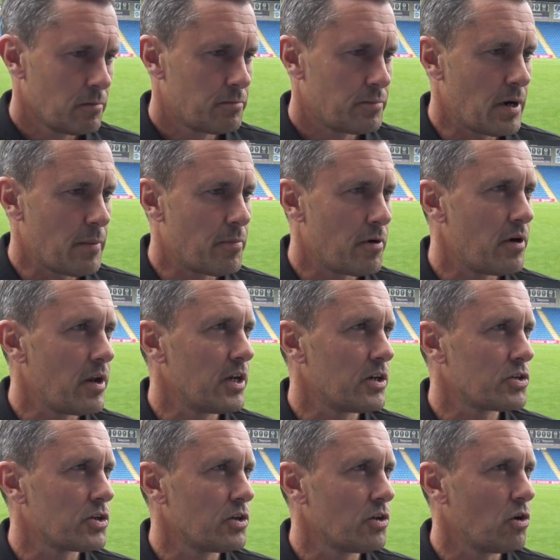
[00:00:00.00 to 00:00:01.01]

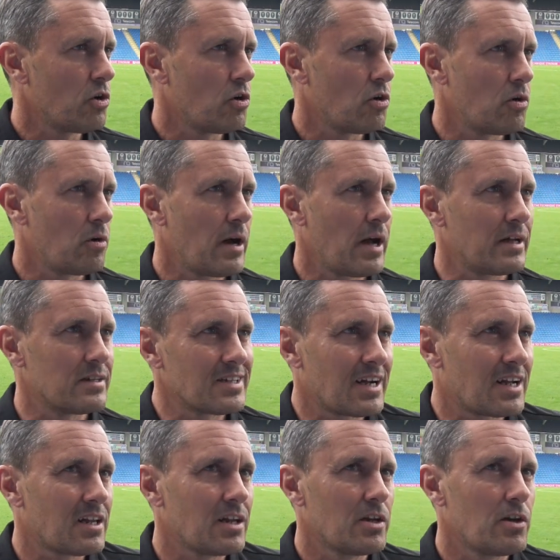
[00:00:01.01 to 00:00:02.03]
preparation or
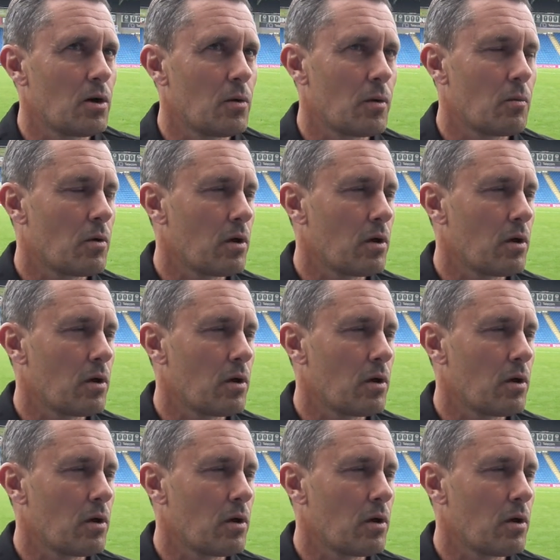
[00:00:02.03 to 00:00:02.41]
exactly knowing